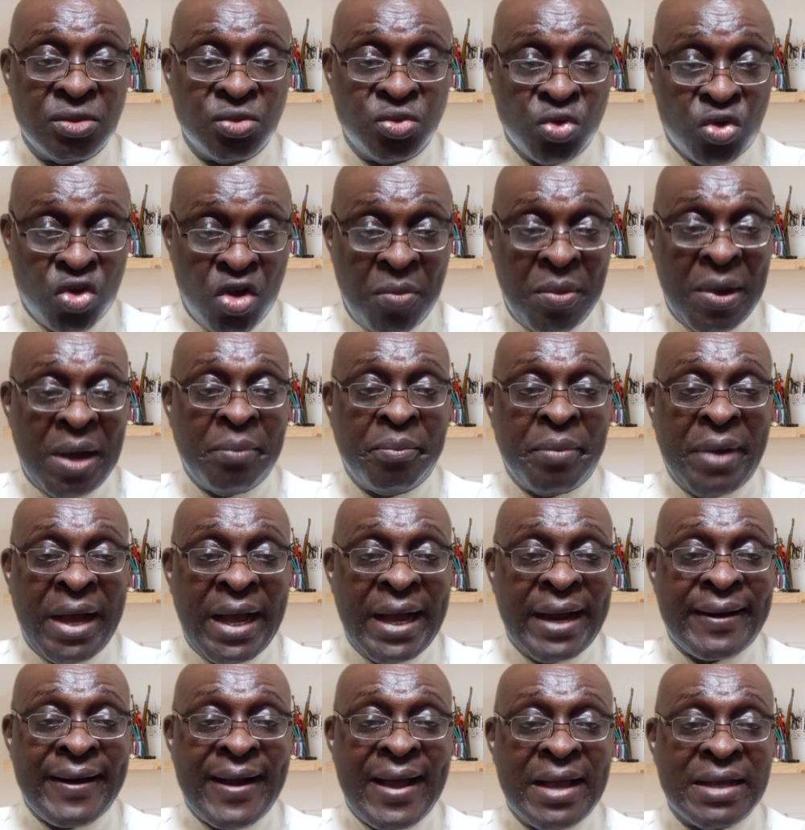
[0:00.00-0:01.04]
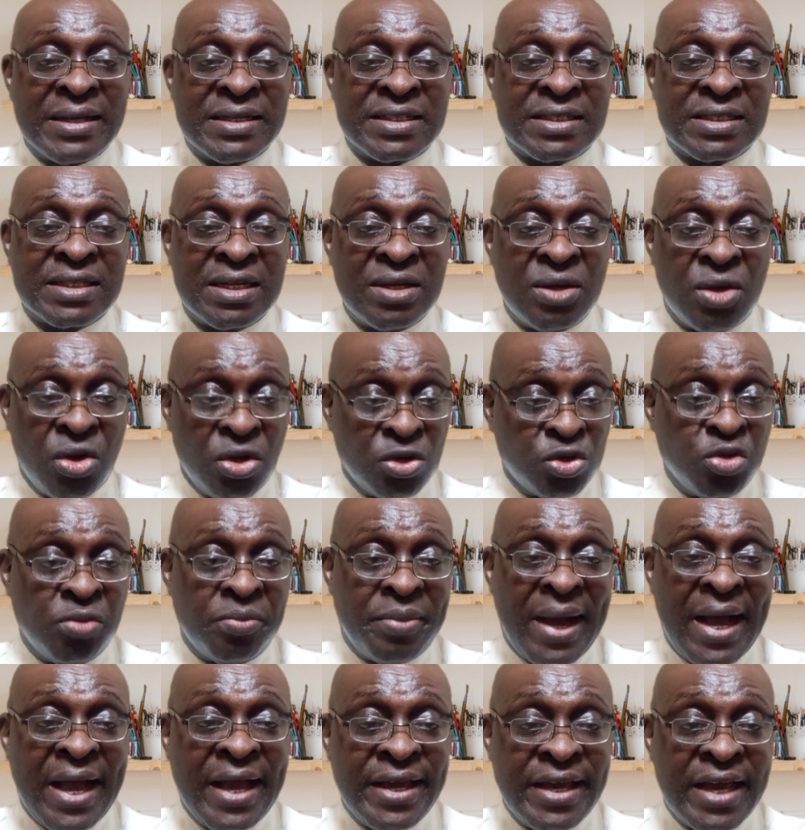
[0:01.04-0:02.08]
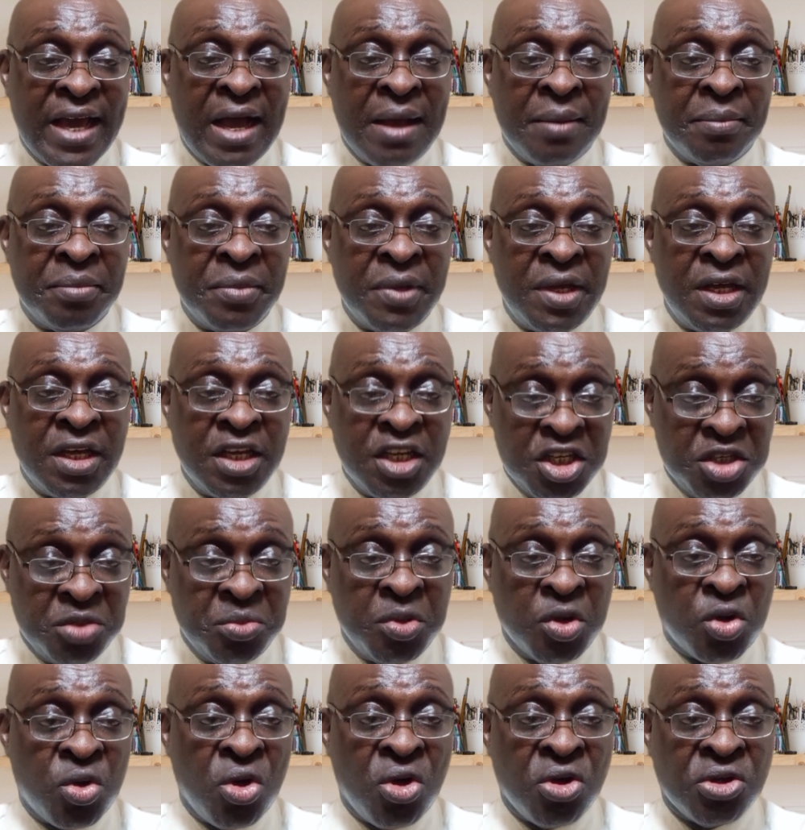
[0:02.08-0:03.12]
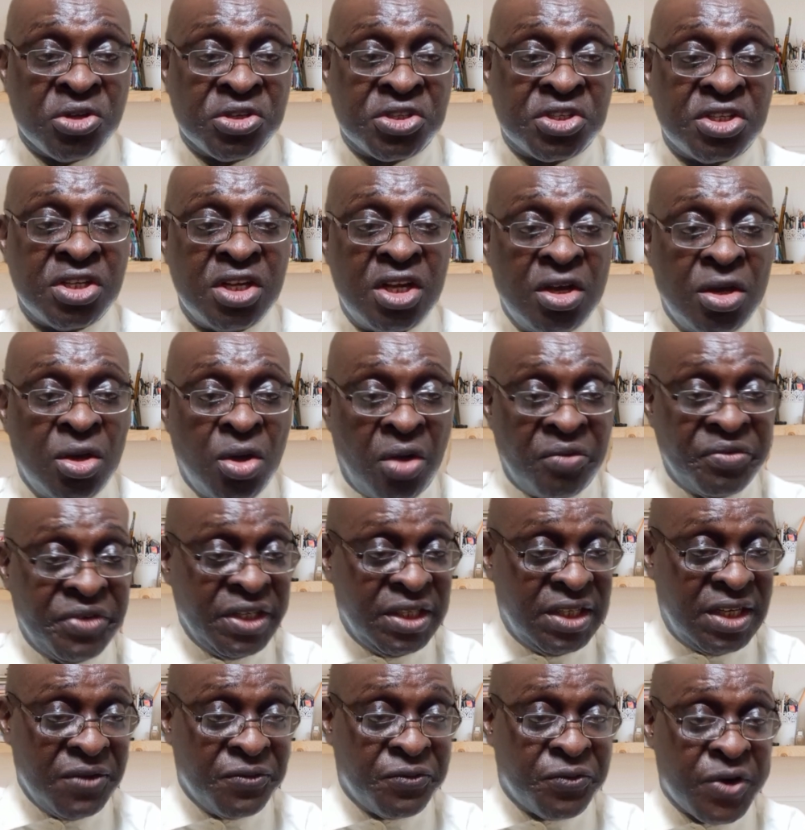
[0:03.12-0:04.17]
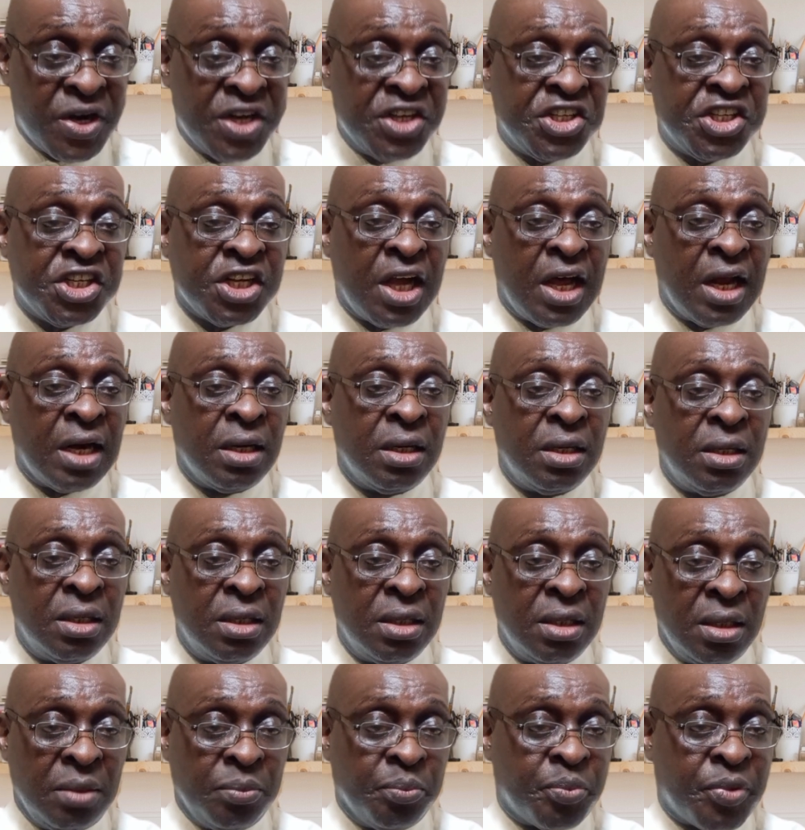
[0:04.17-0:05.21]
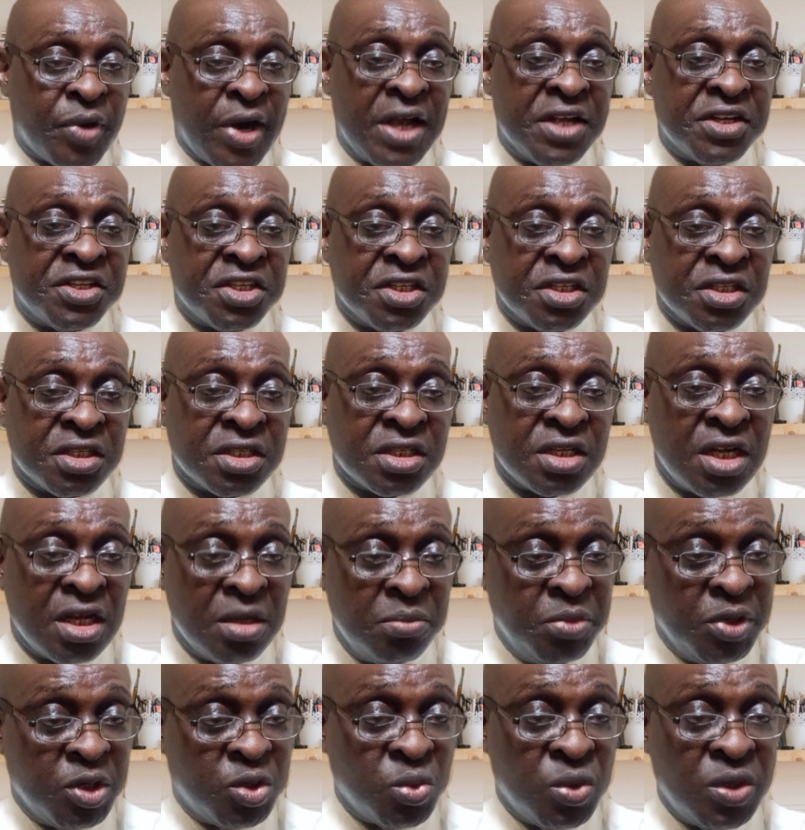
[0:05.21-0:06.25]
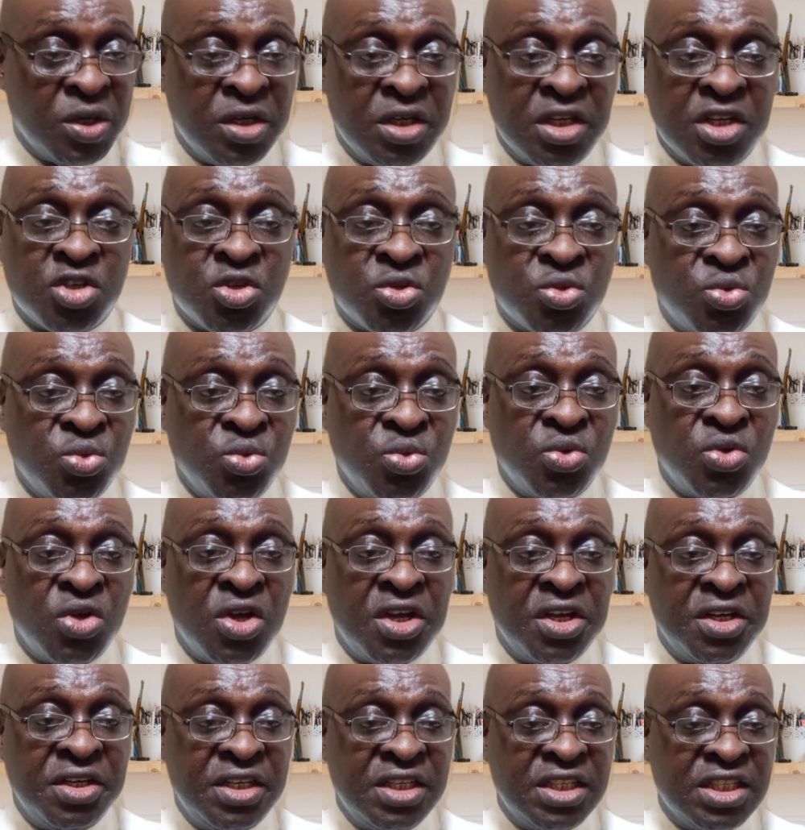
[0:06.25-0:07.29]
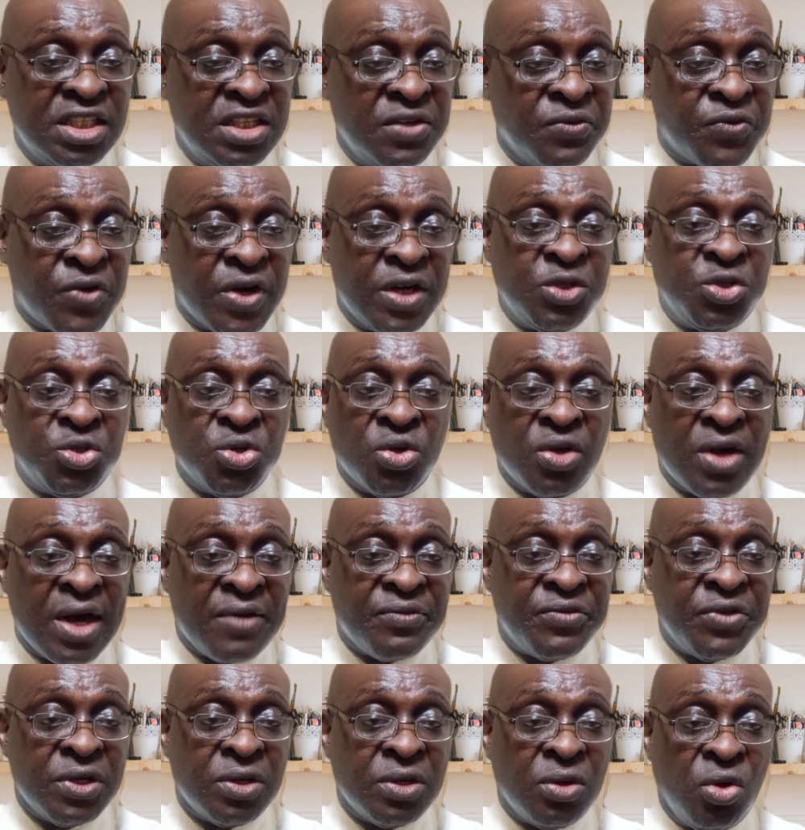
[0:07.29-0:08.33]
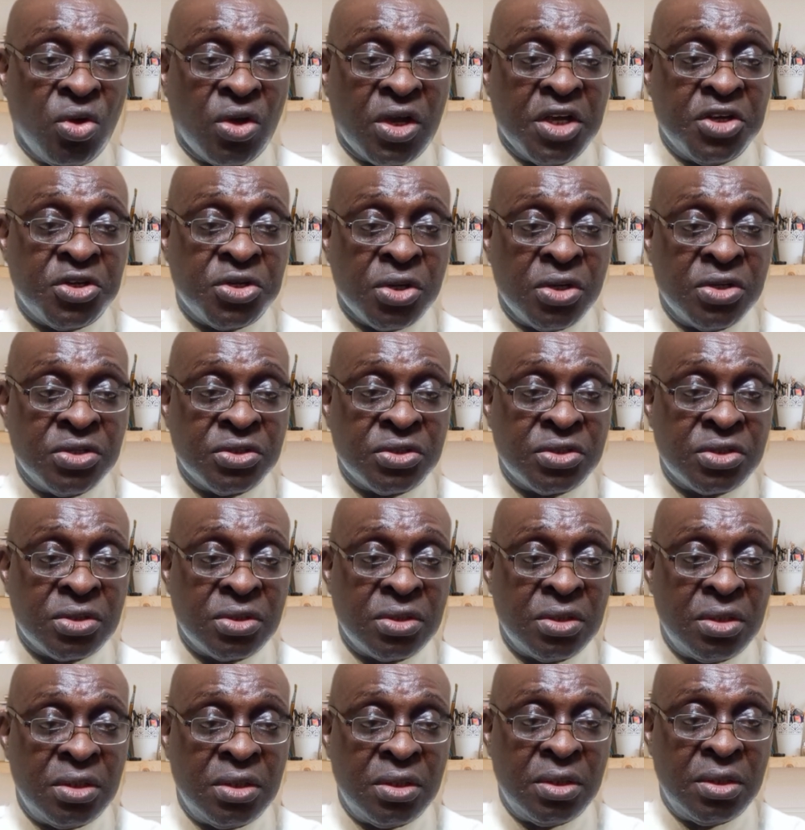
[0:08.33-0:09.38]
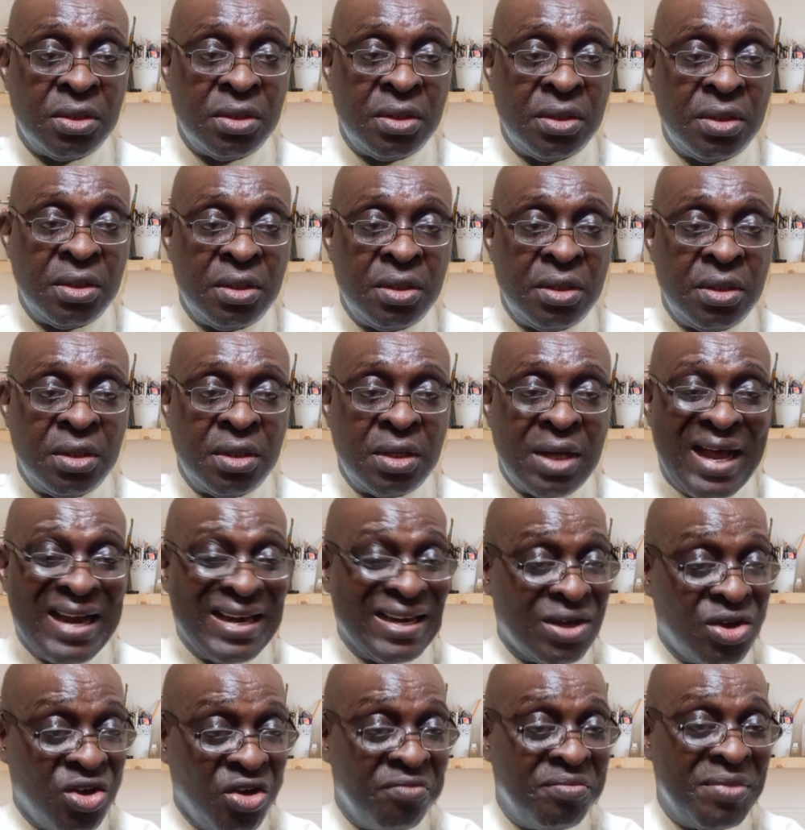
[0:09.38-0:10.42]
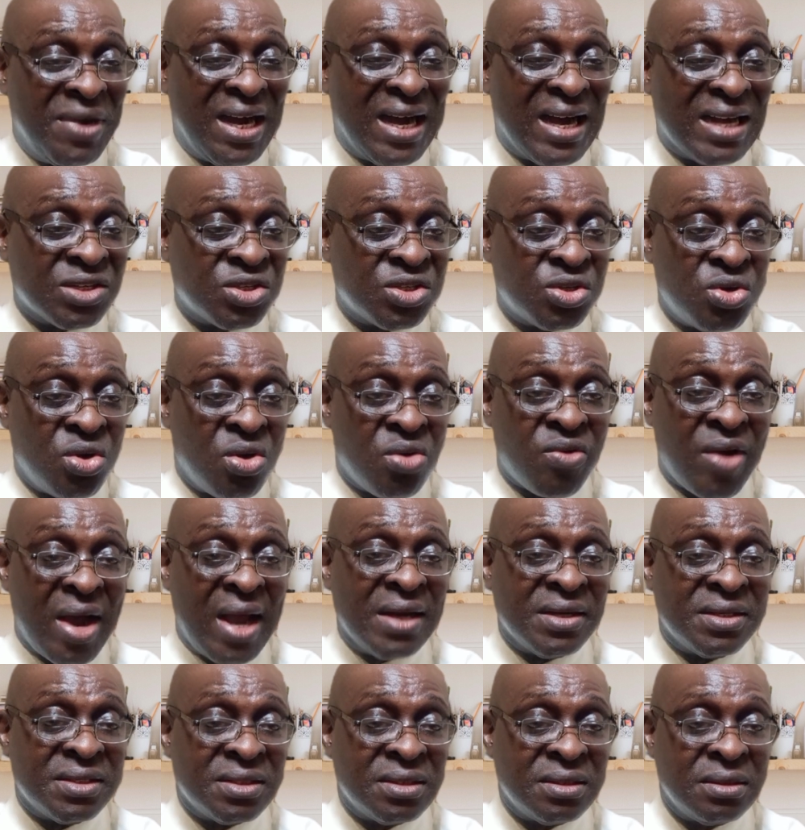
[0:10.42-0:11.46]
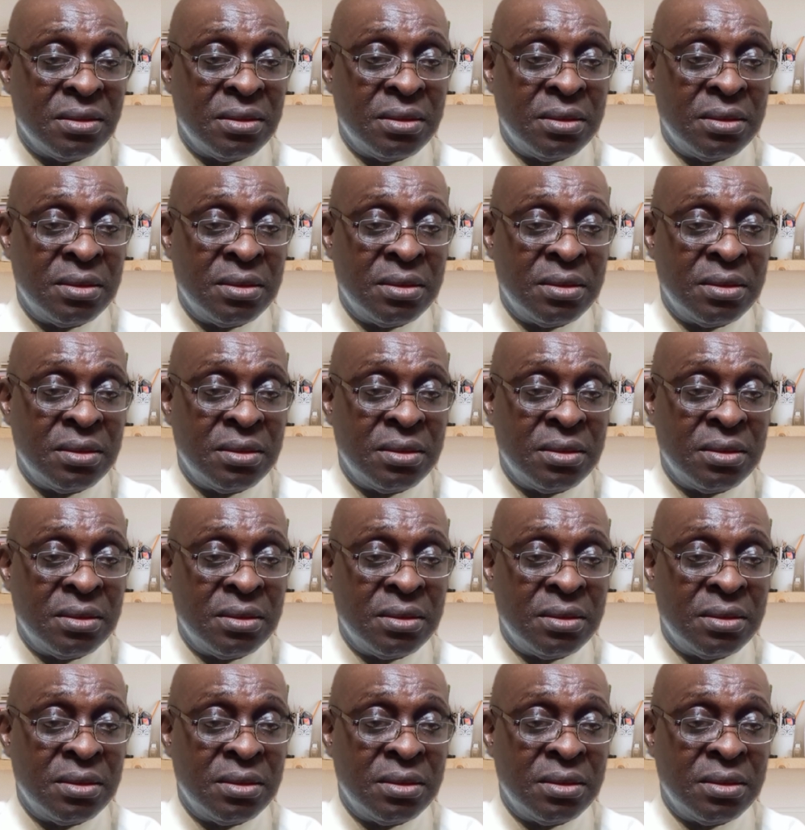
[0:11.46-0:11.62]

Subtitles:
to come and buy rice or to buy yam, is because of the differential in prices between these different geographic locations. And the government has no right